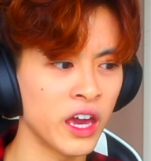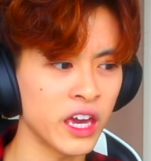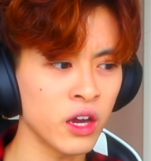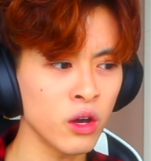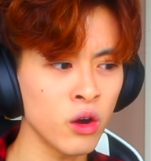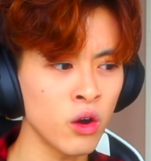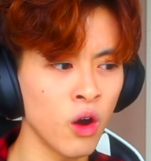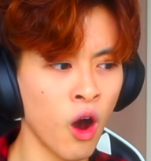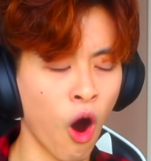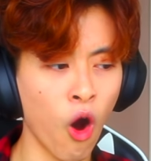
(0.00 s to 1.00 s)

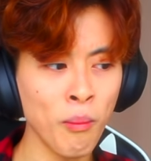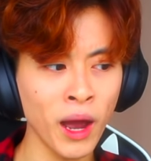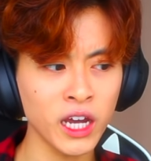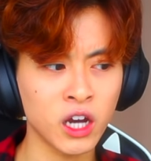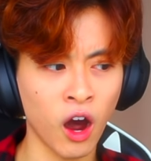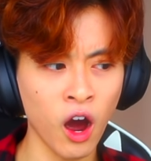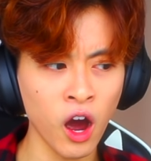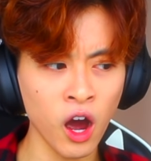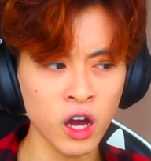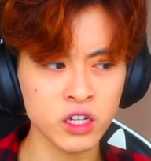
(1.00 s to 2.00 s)
Ew! Oh my
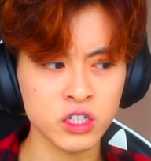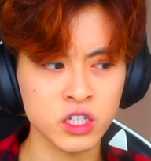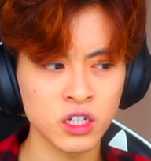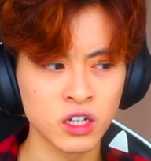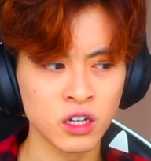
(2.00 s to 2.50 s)
gosh!